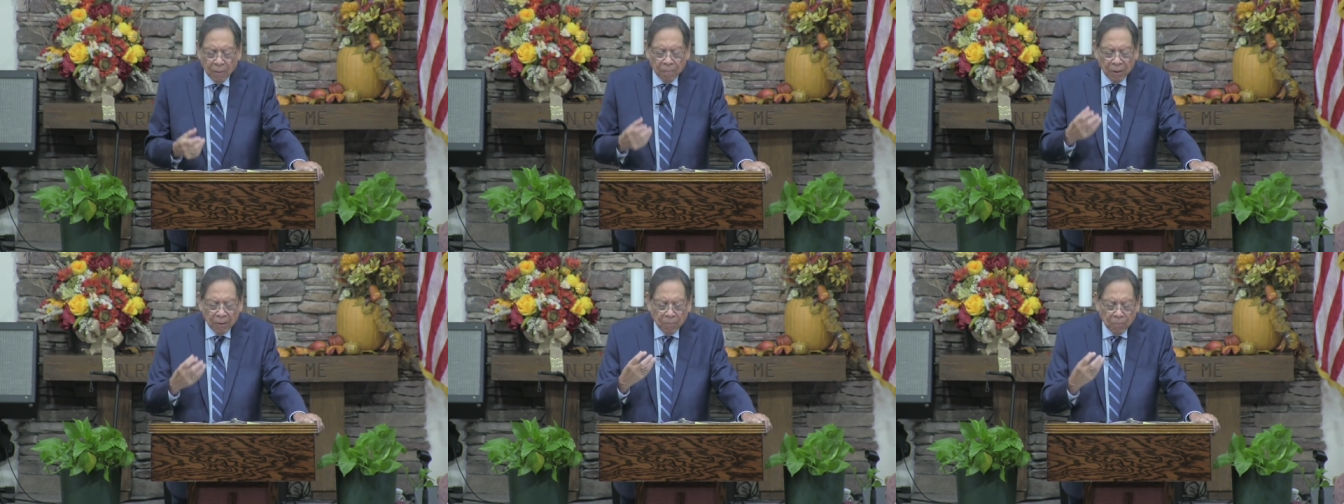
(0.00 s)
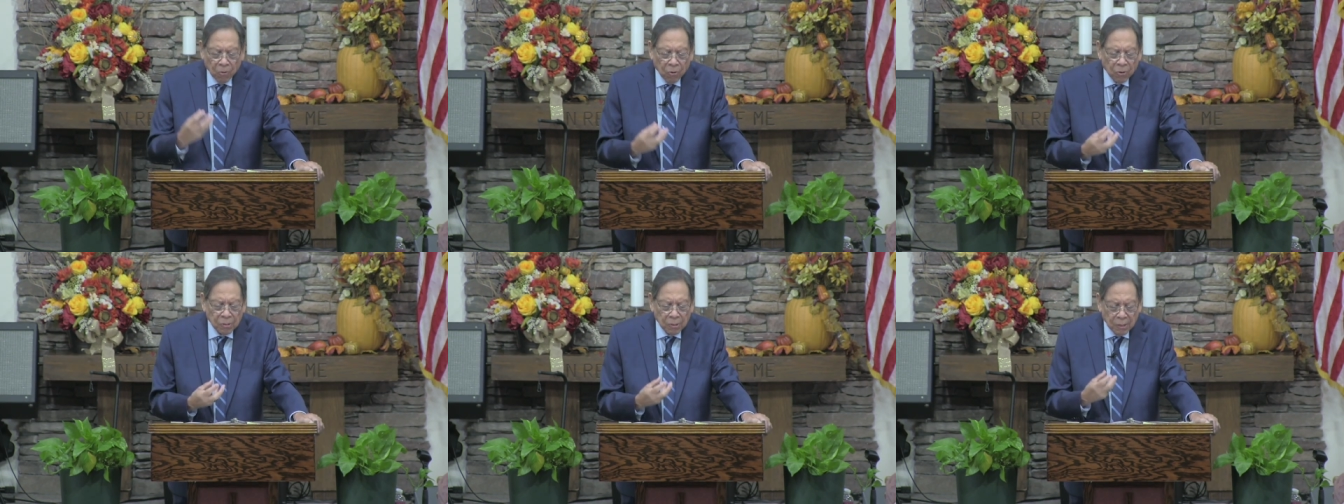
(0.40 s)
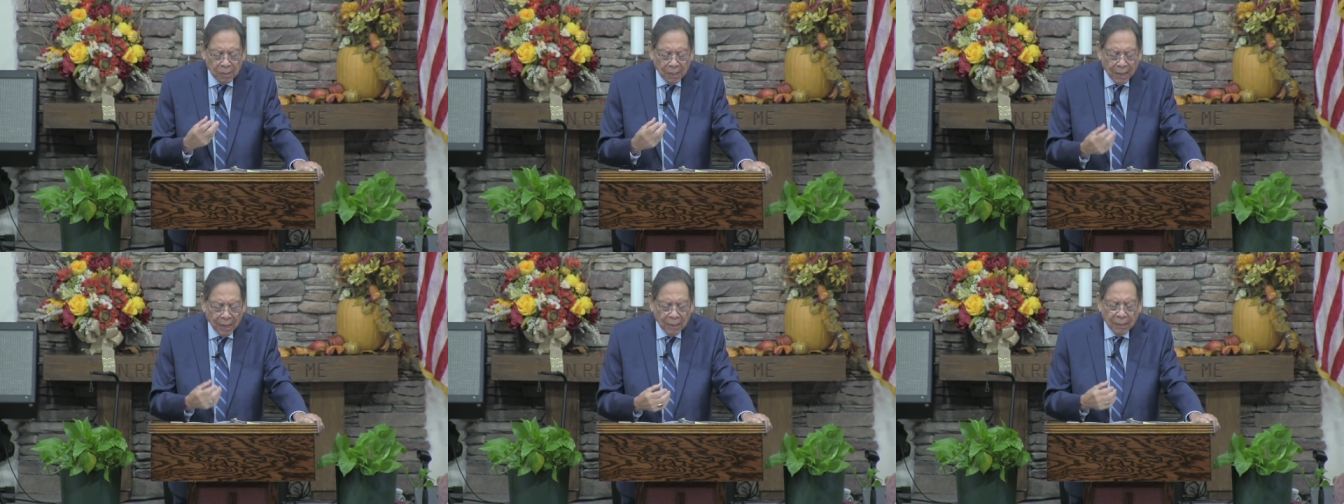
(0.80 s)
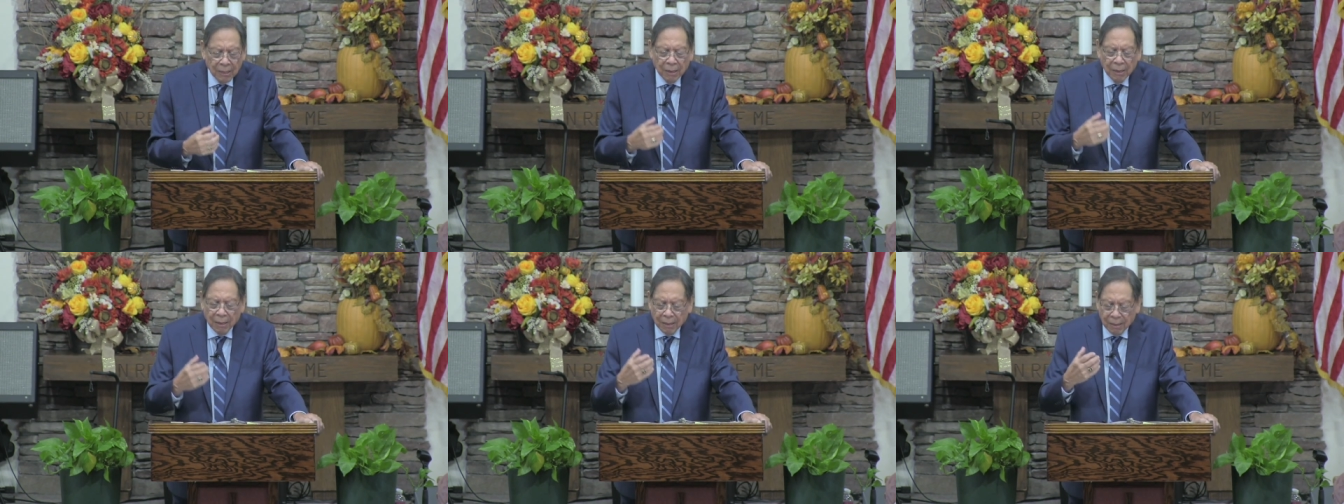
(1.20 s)
but more than that,
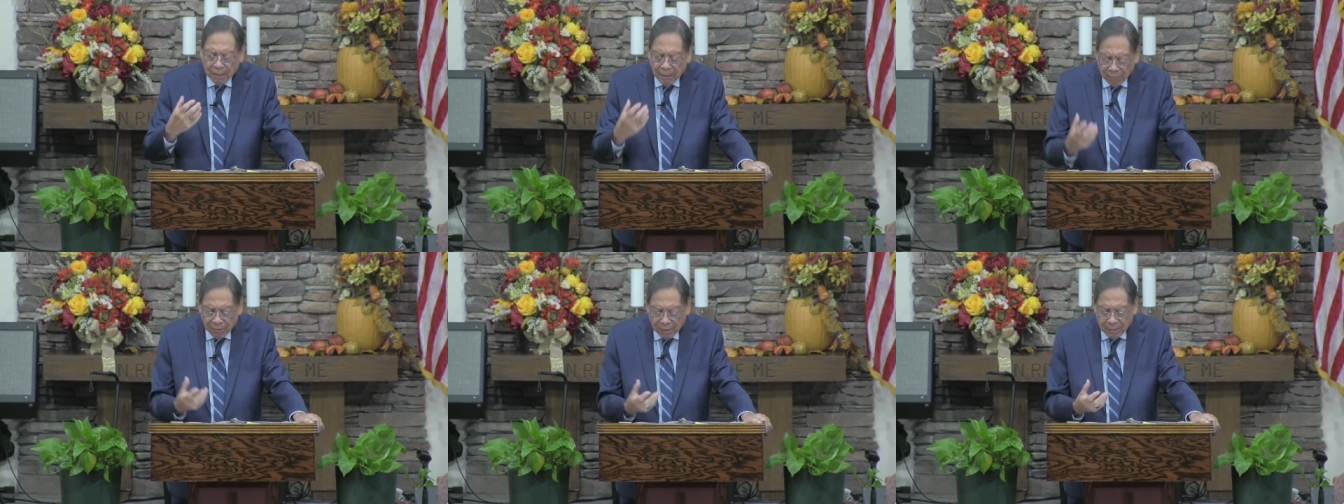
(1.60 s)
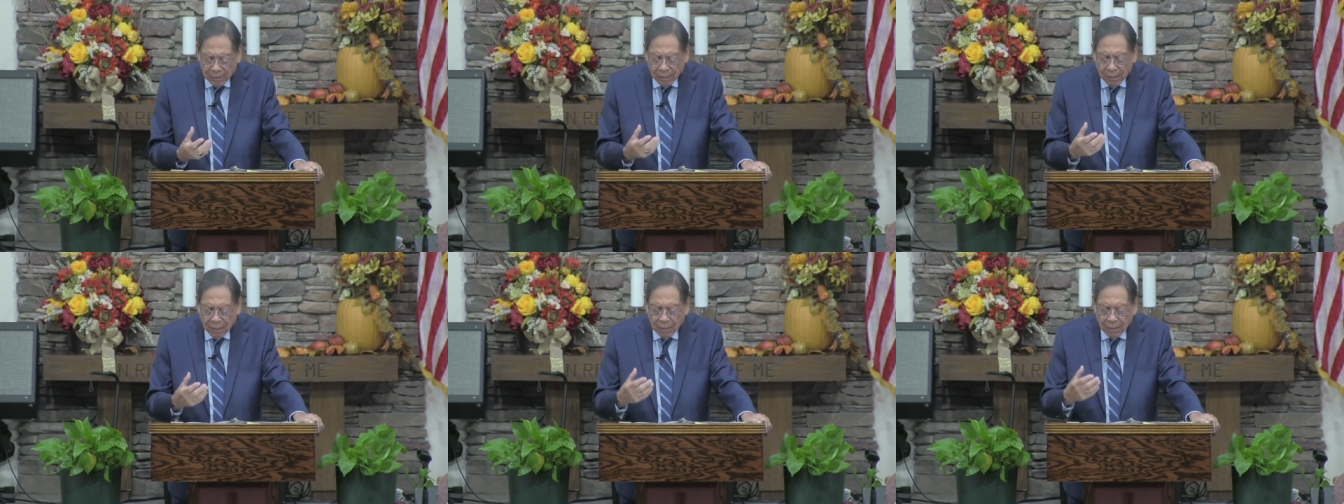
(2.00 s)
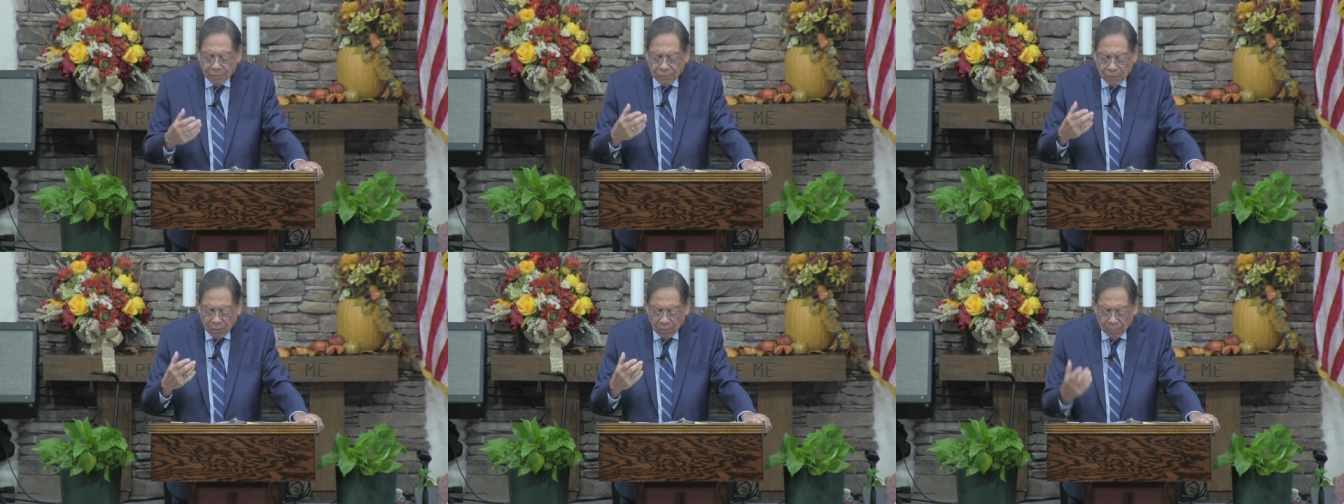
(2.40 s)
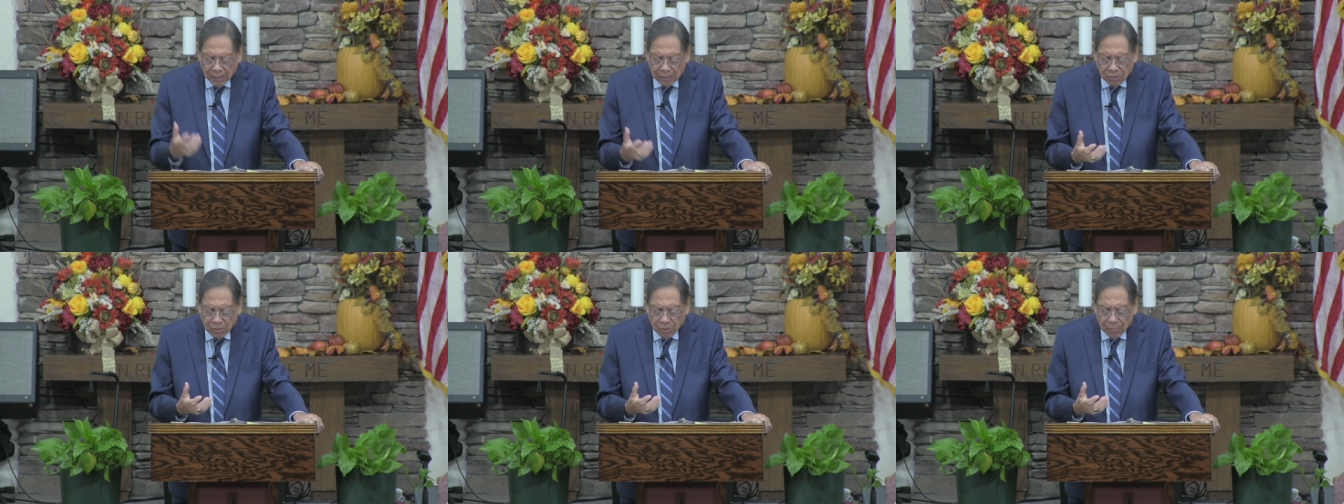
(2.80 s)
live it to the
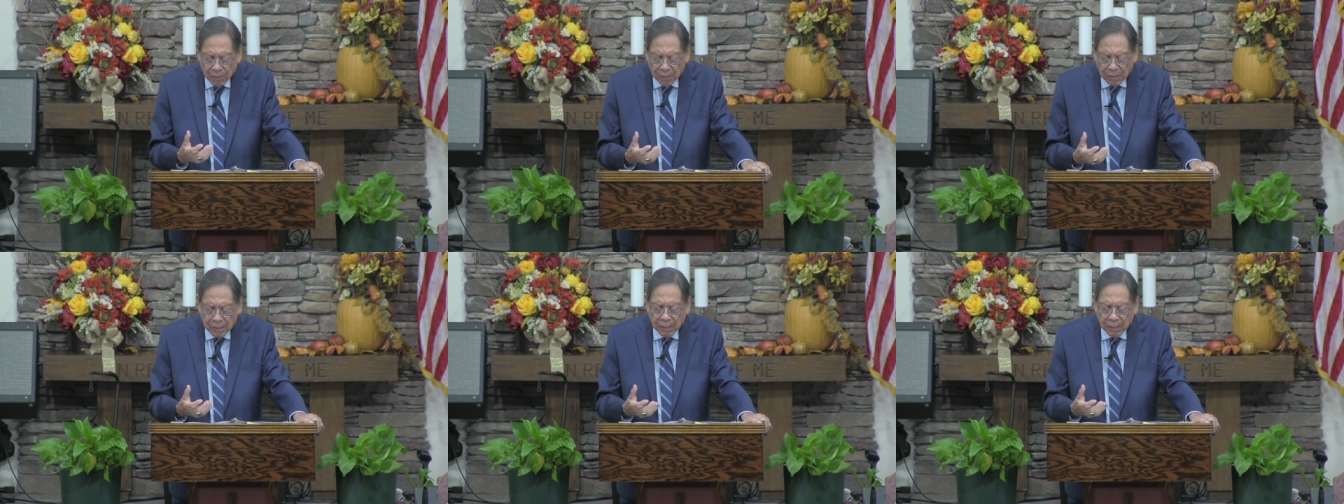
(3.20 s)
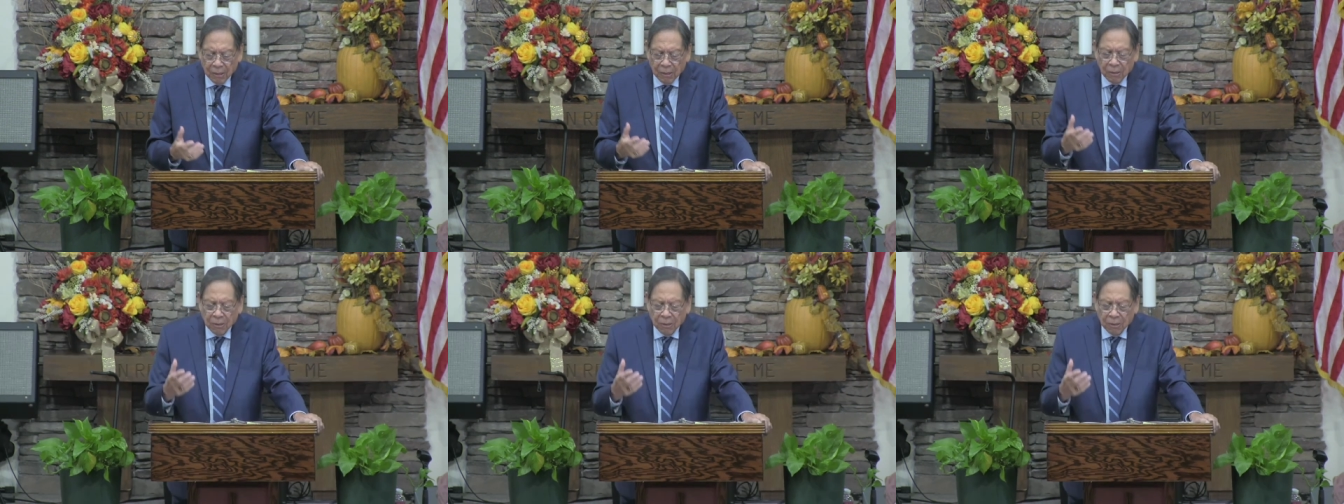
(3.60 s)
best of the ability.